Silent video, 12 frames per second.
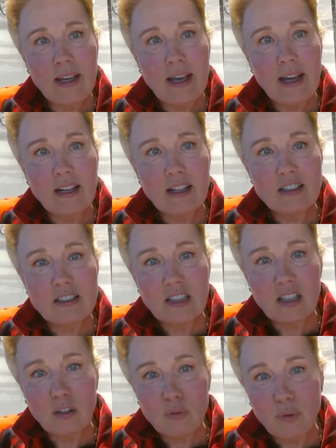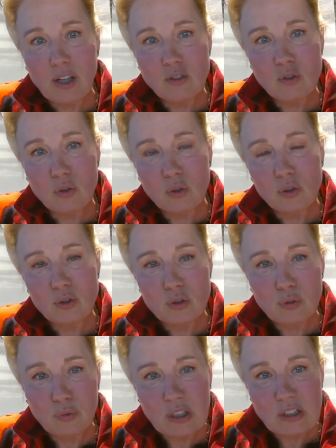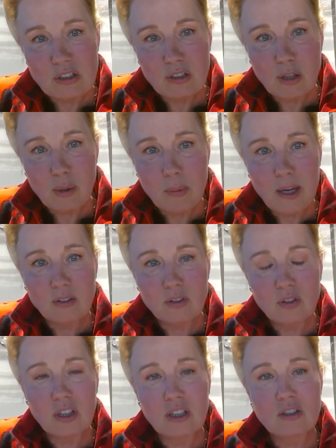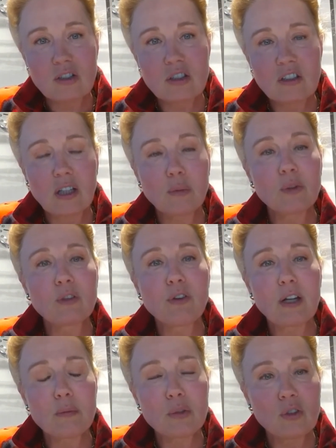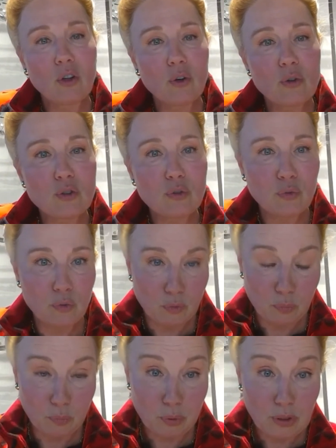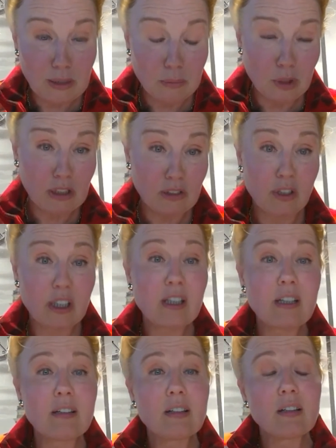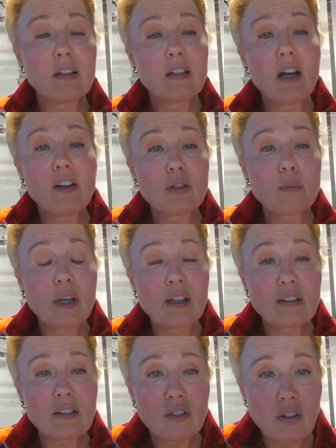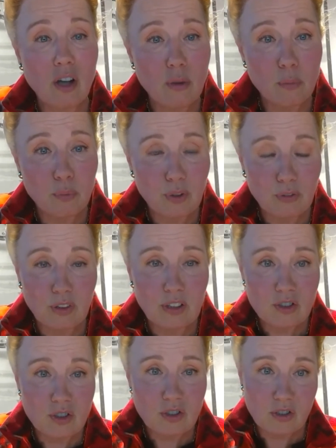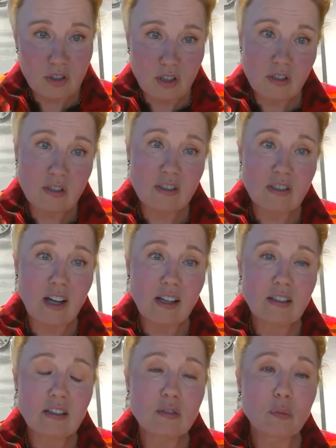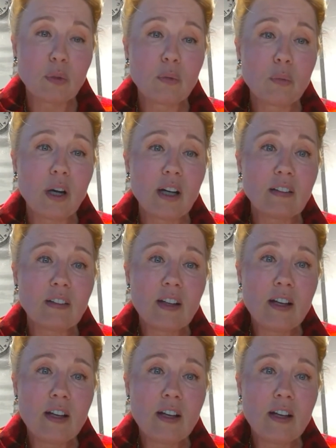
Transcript: And I see, if I talk to Vince about his sustainable development goals, preliminary in underbanked or unprivileged societies worldwide,